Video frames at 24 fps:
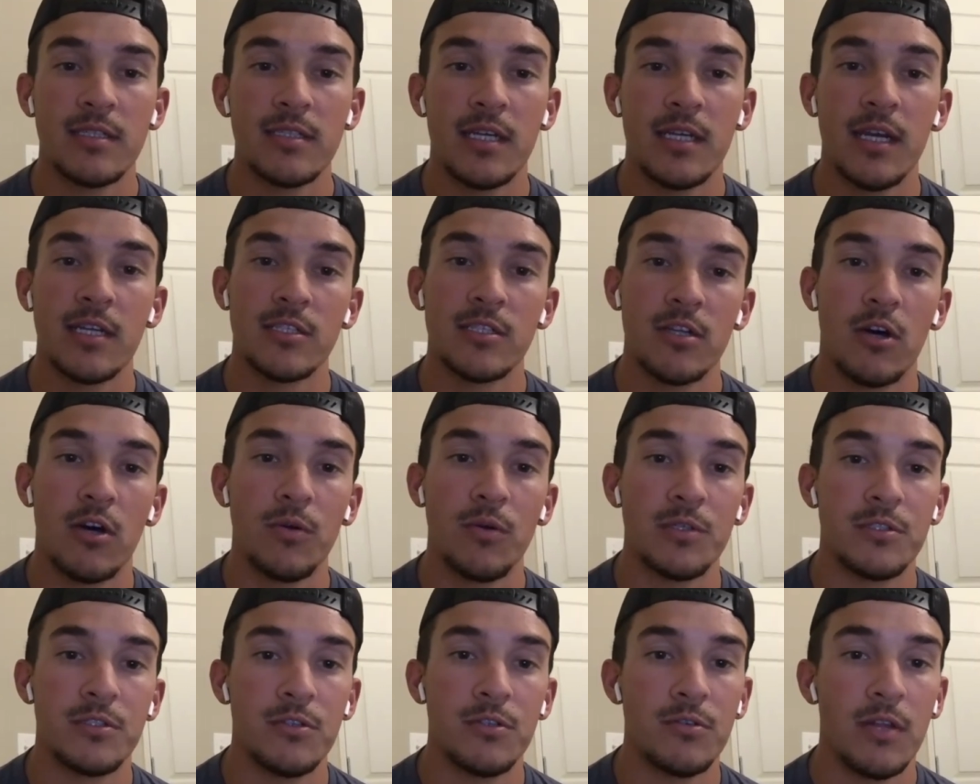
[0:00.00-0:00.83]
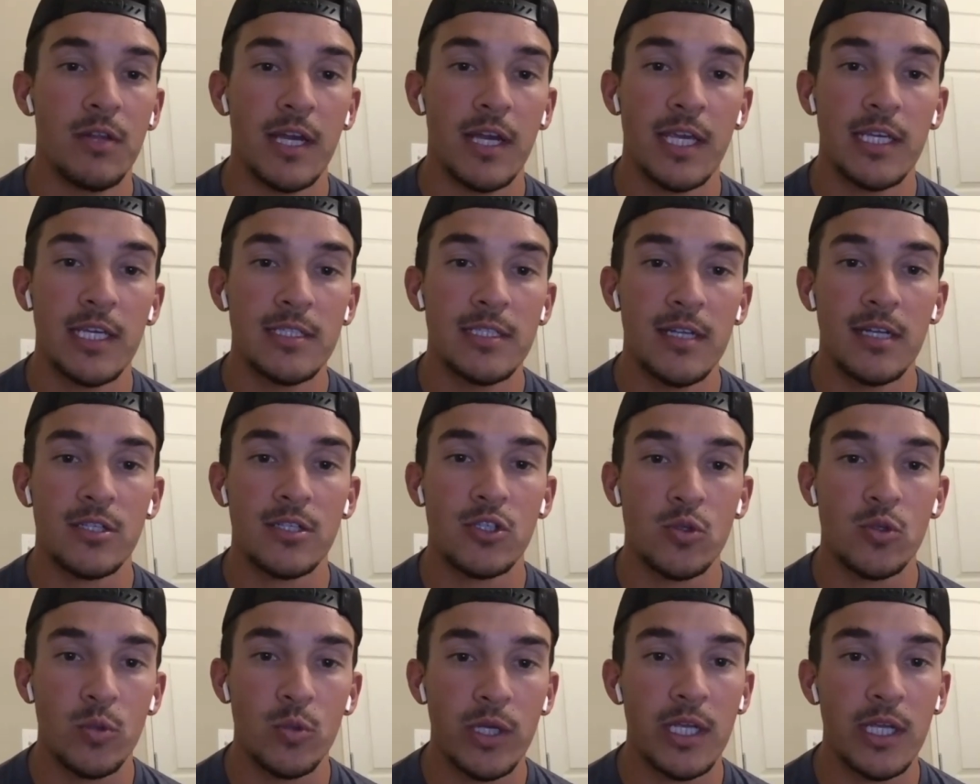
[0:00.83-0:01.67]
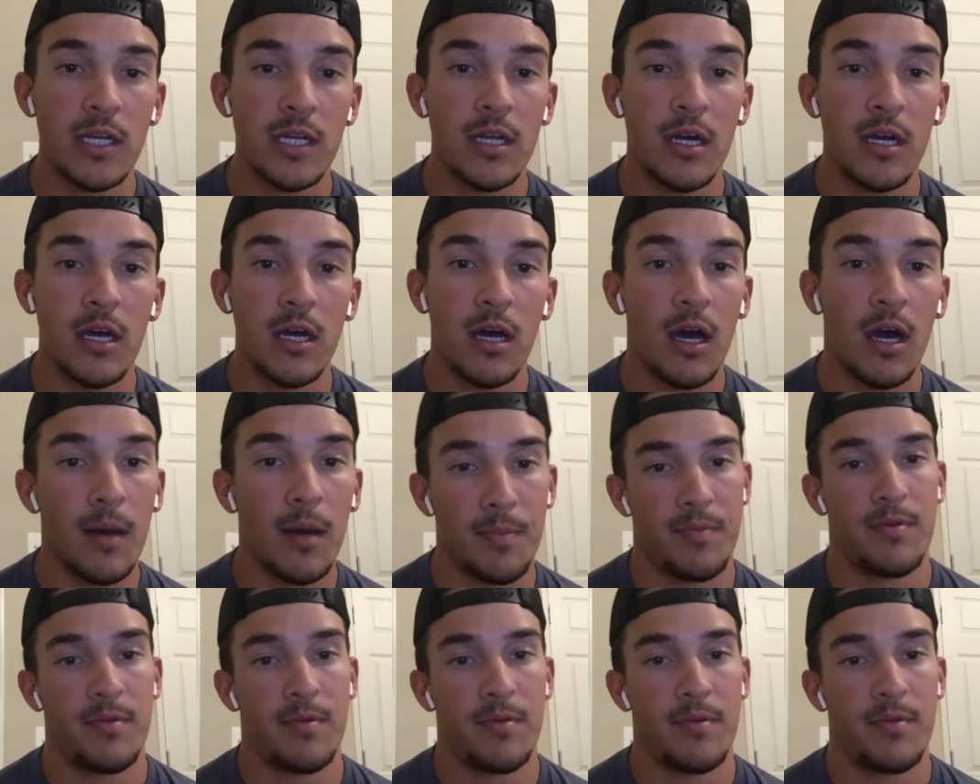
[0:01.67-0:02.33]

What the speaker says: he doesn't always do. He's not swinging up.